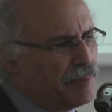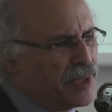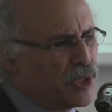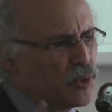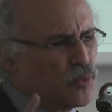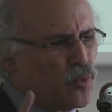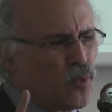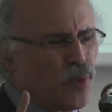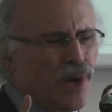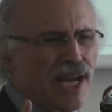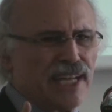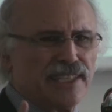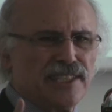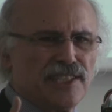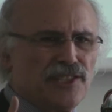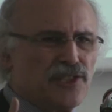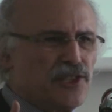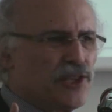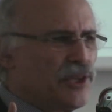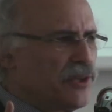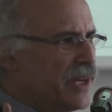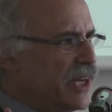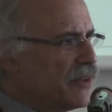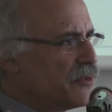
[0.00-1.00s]
But 1 in
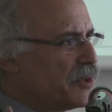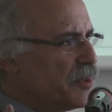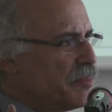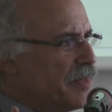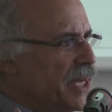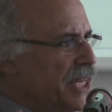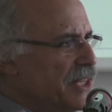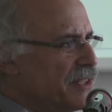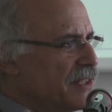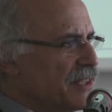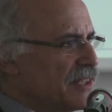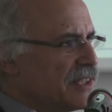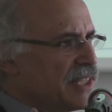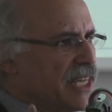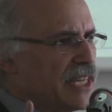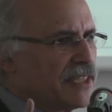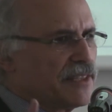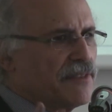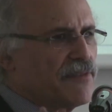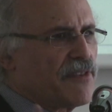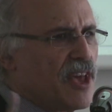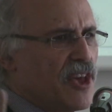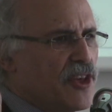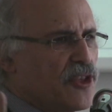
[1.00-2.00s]
200 patients
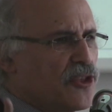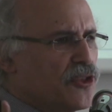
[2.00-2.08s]
out of